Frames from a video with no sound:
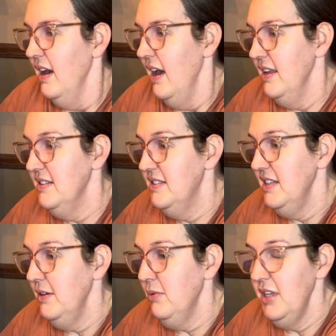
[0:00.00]
and
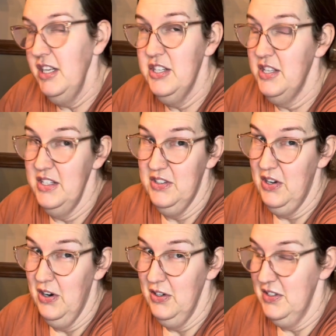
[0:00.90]
see what each of these
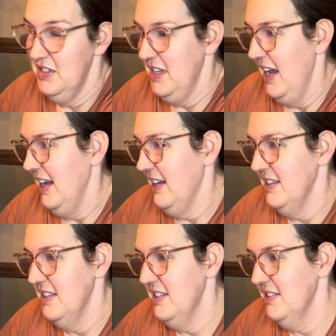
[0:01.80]
cards say, because
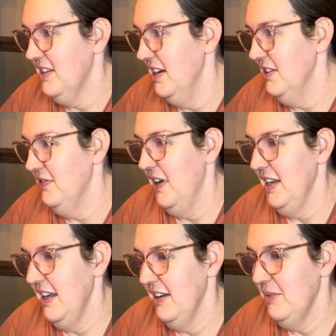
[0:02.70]
this is kind of
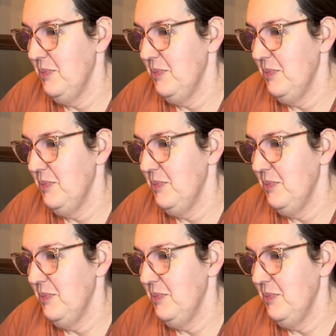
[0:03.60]
funny.